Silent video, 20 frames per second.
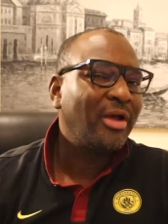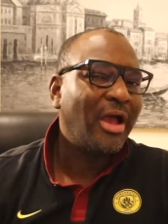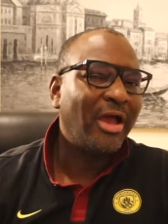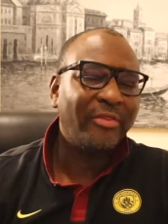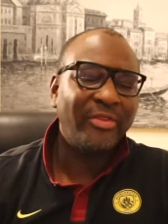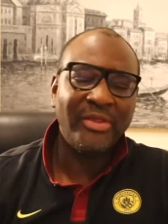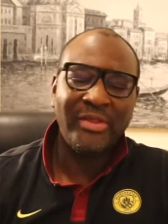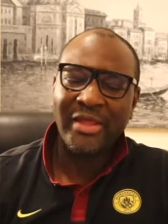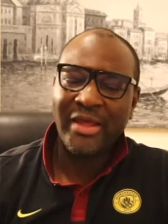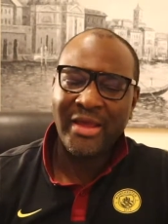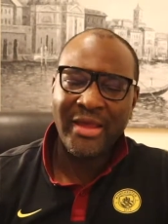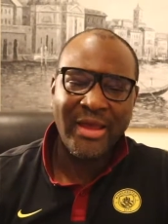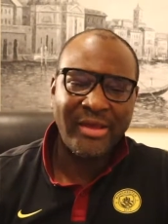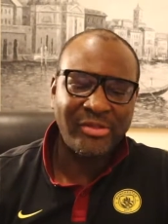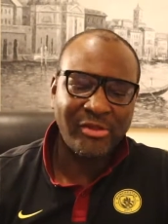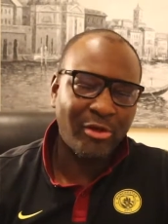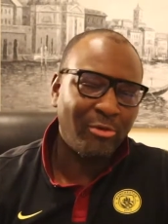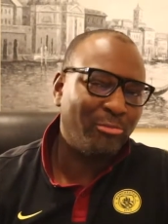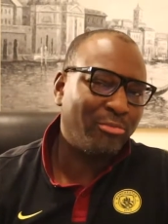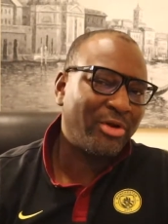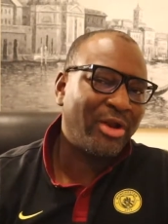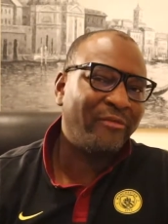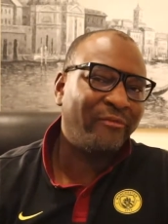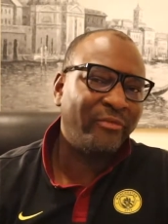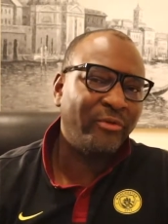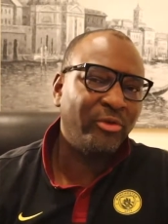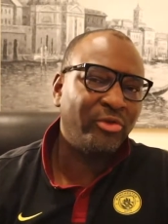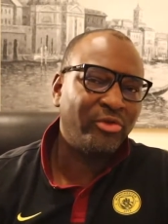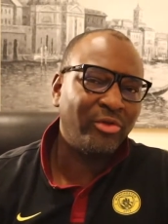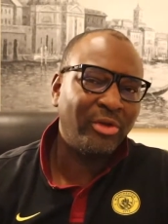I think that guy has a bright
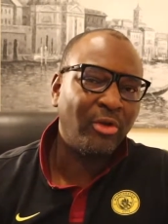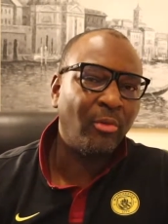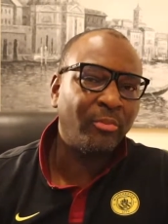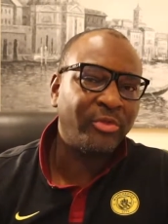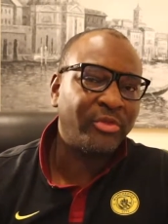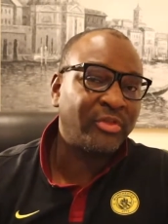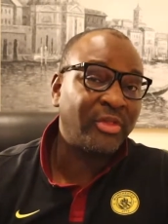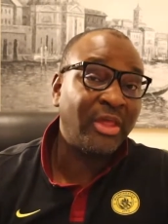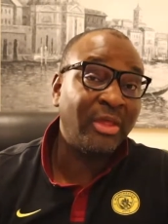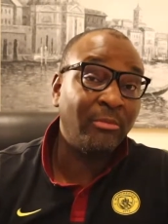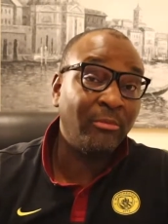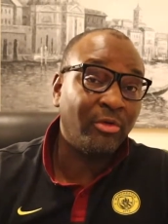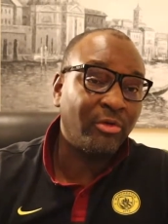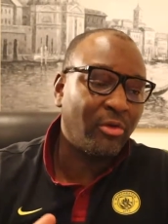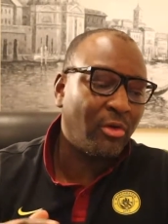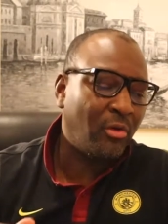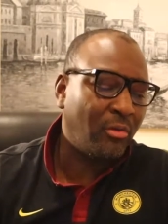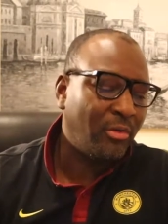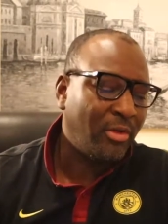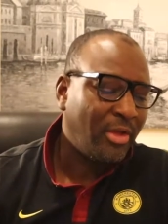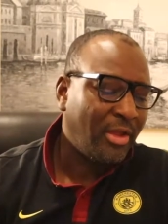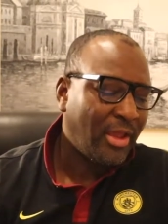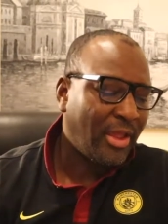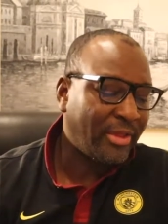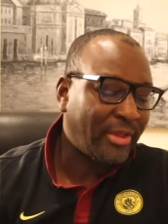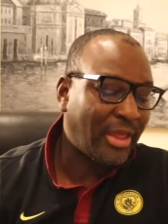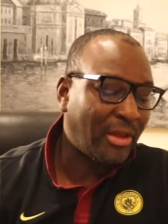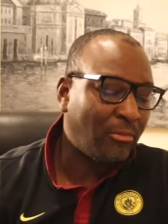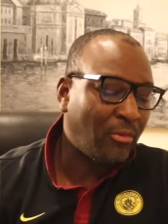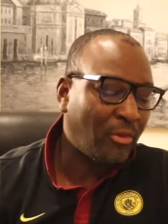future. Hope to see him grow
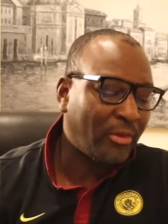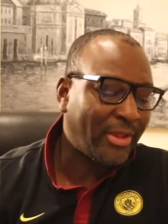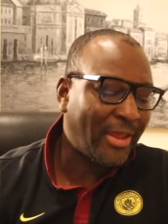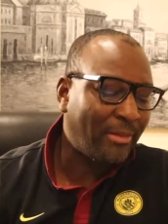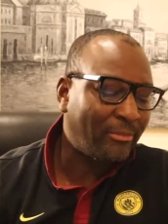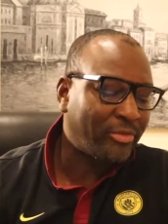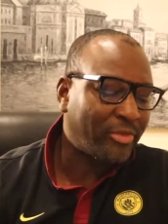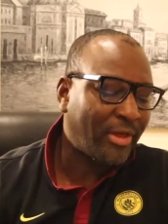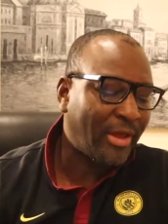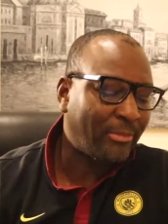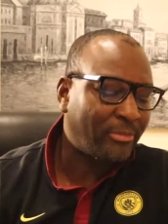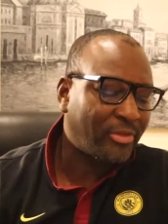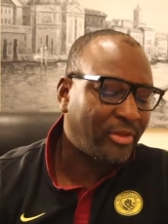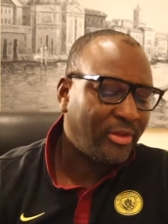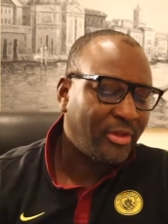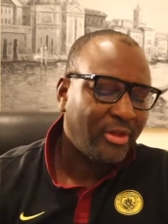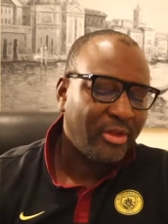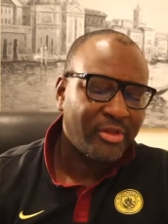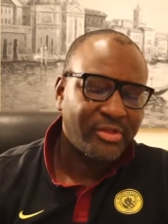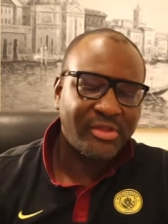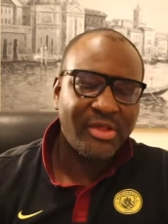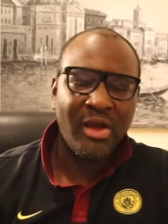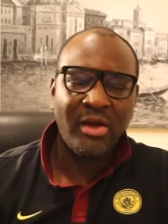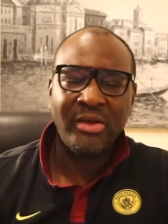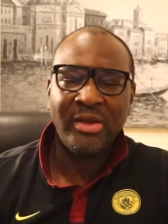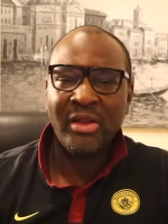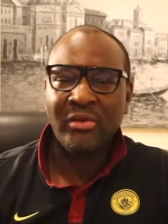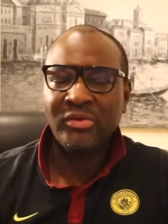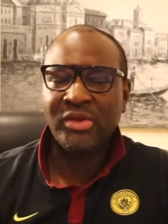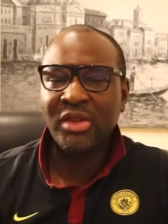and get more game times.
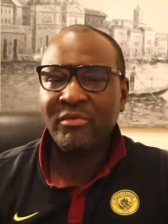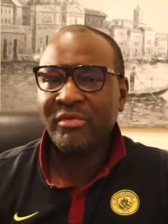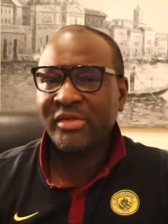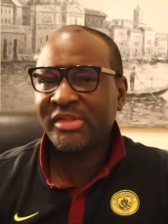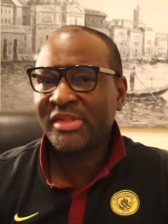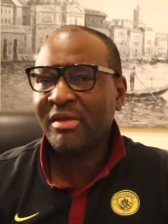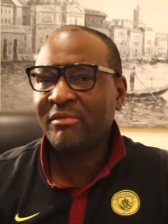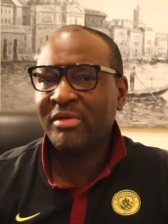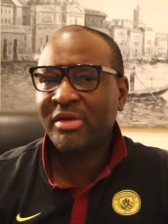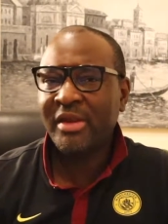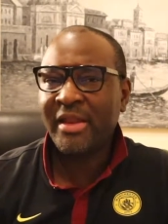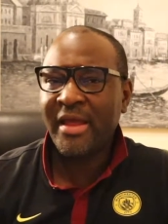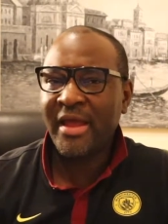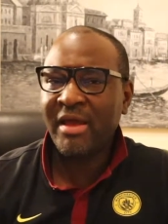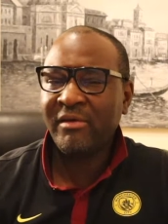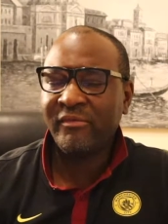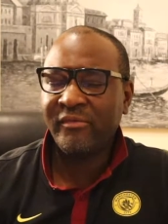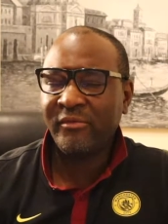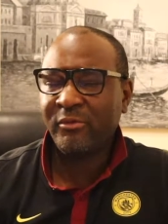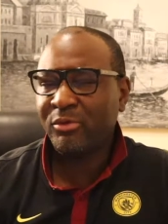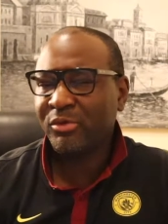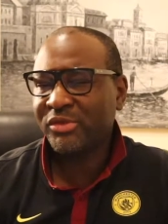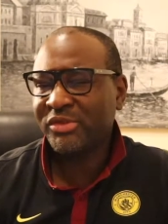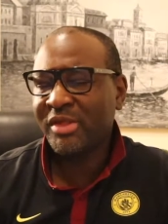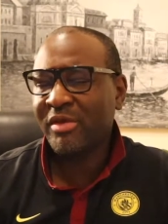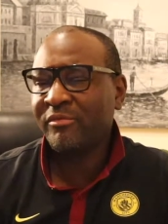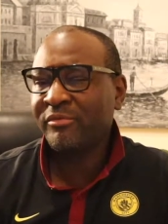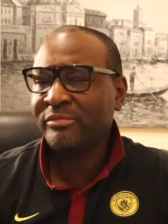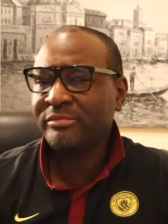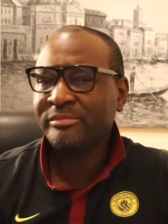Sane, I would give a 7.5 or a
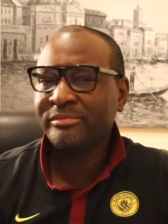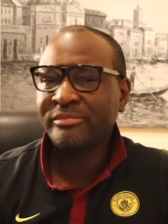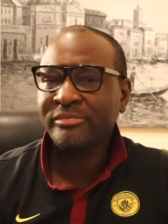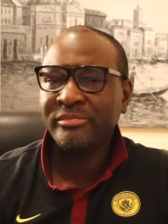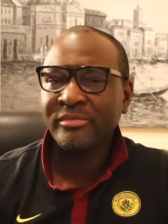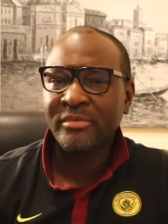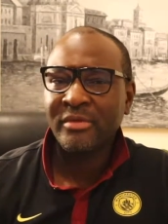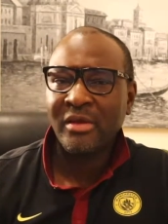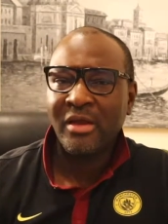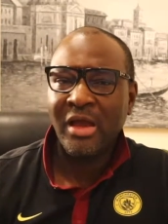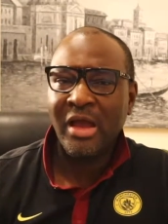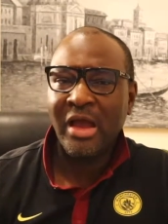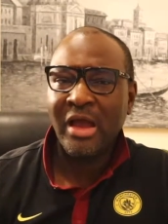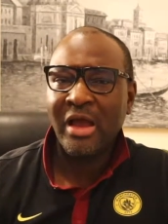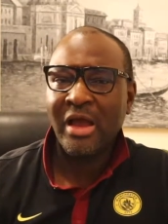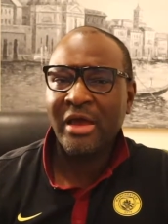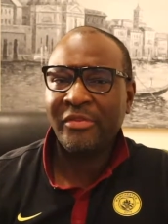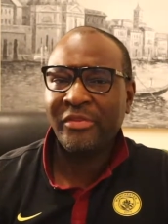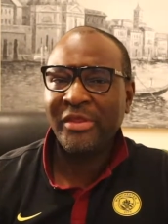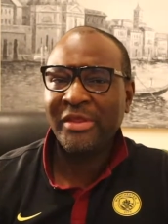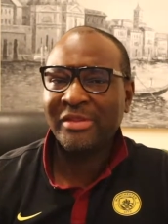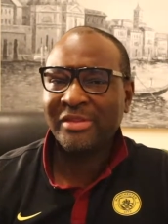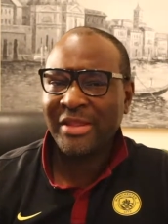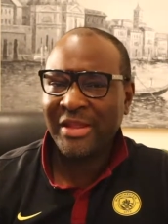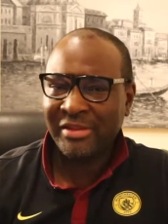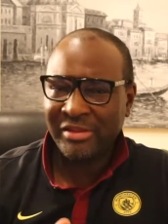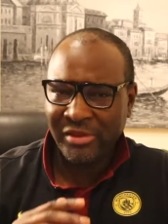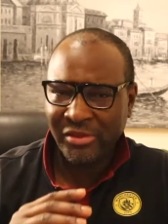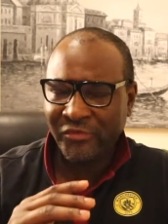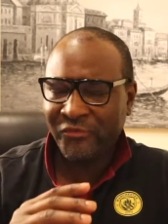7. I think
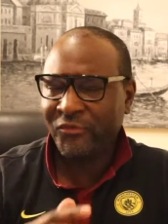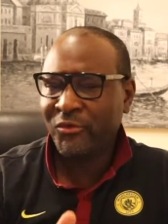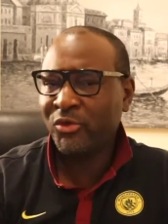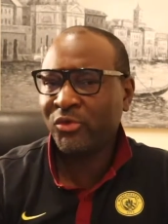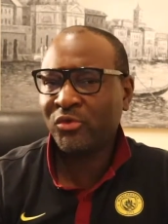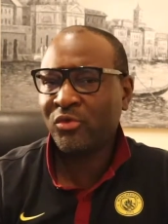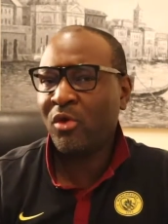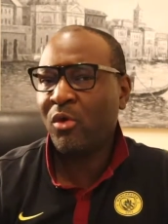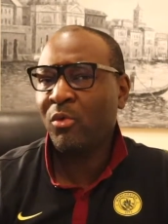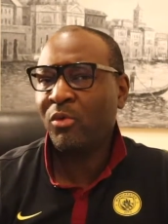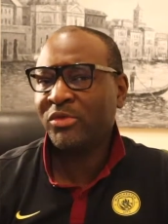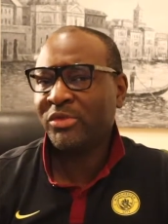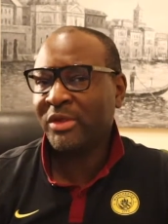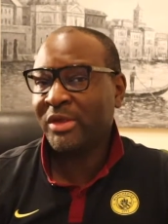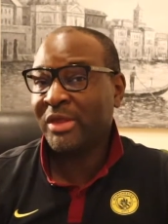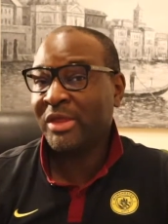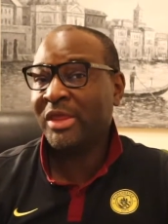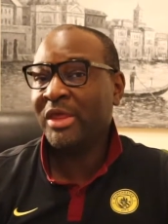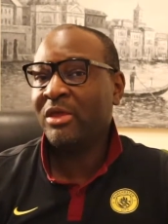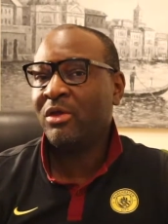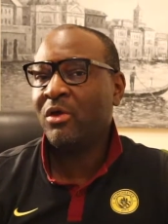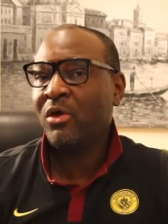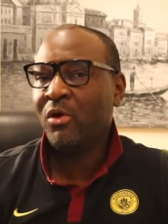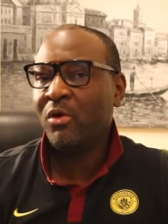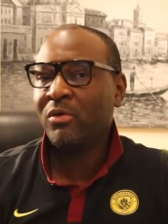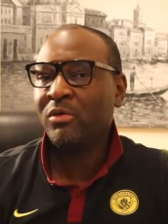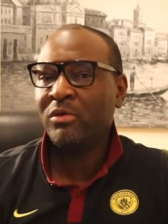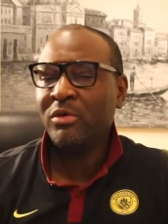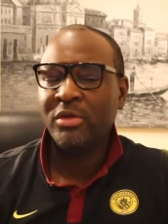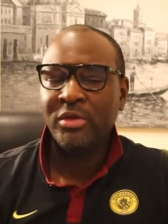that his first goal was a key
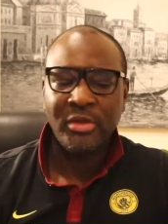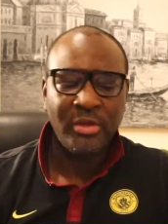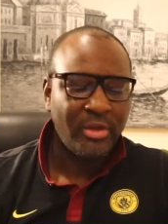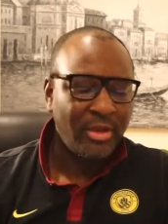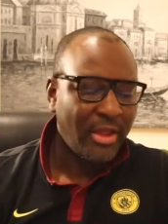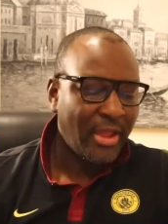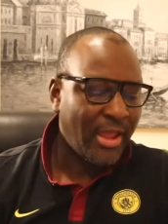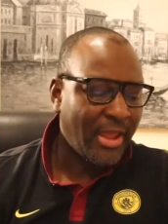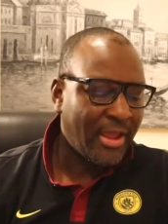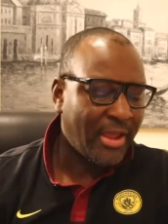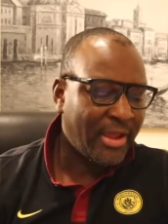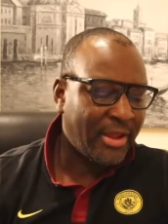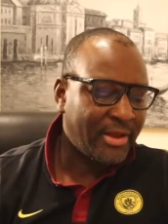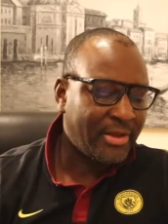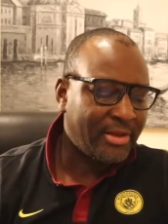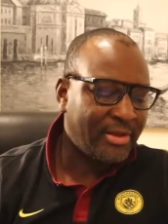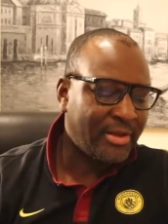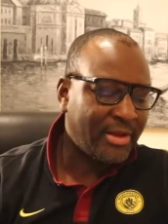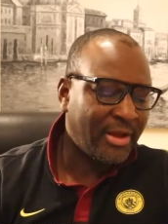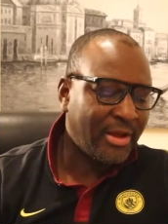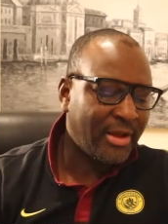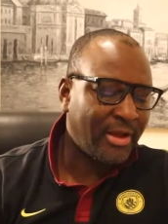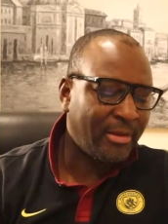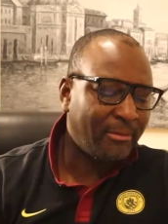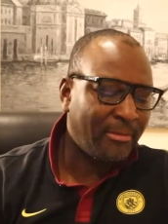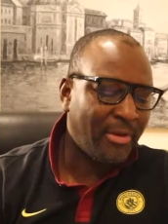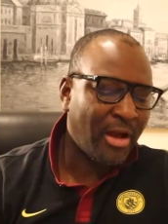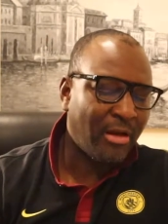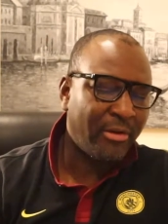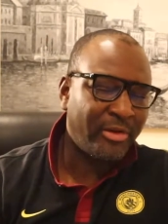goal. And
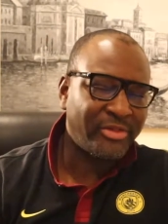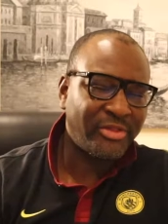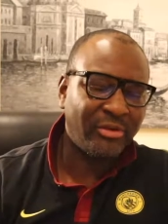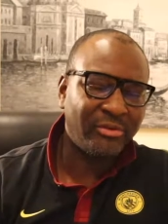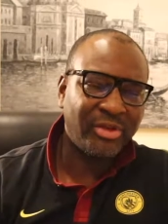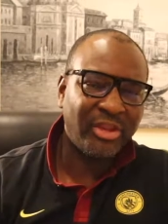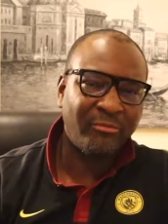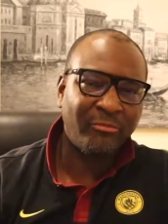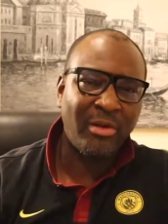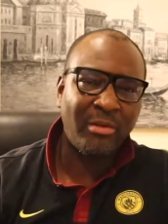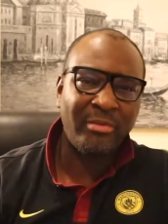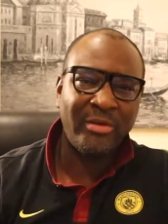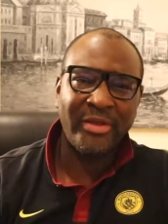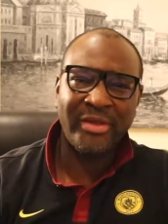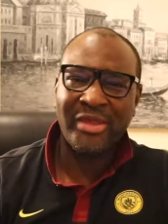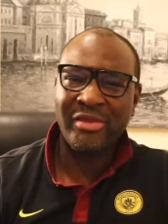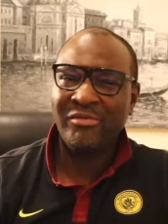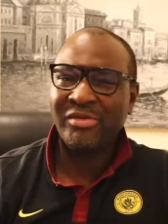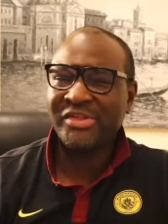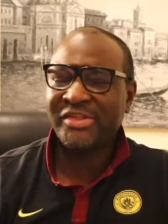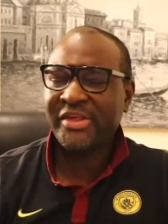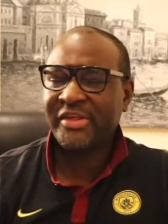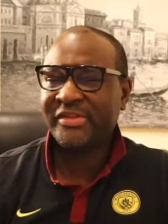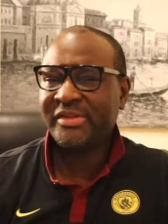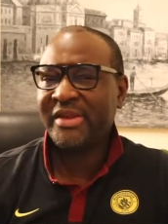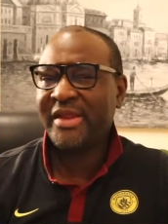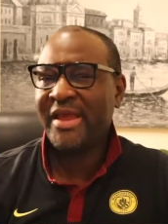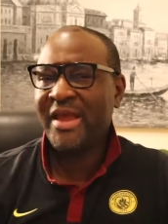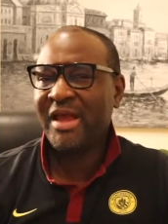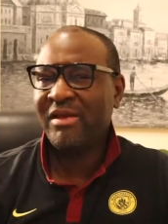Mahrez, I would probably give a
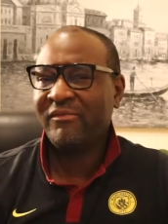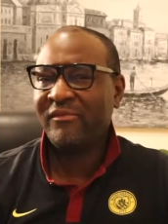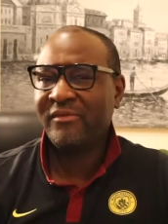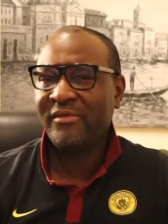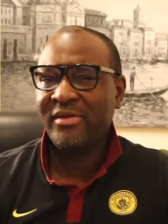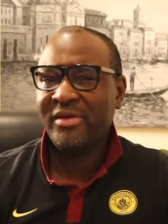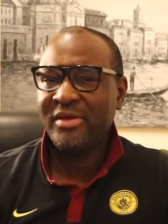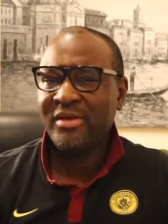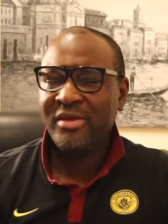6.5.